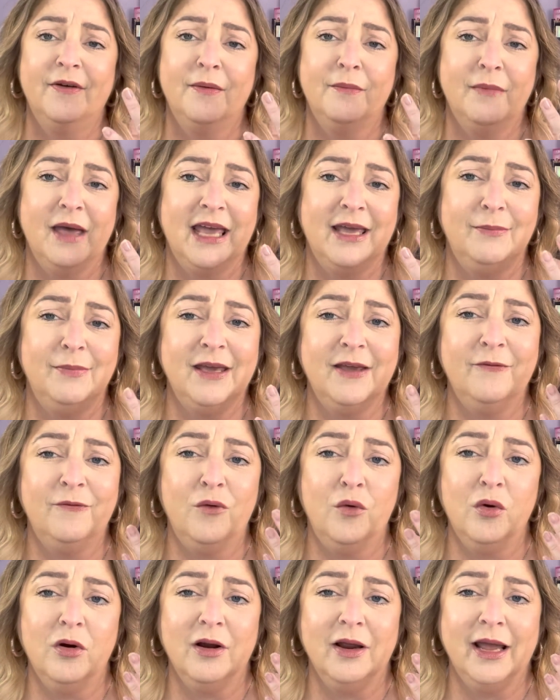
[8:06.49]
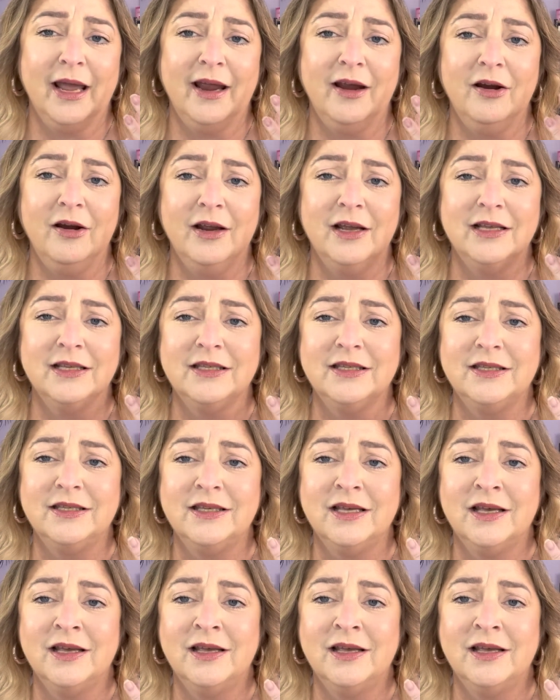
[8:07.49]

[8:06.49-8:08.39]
maybe 4 carats.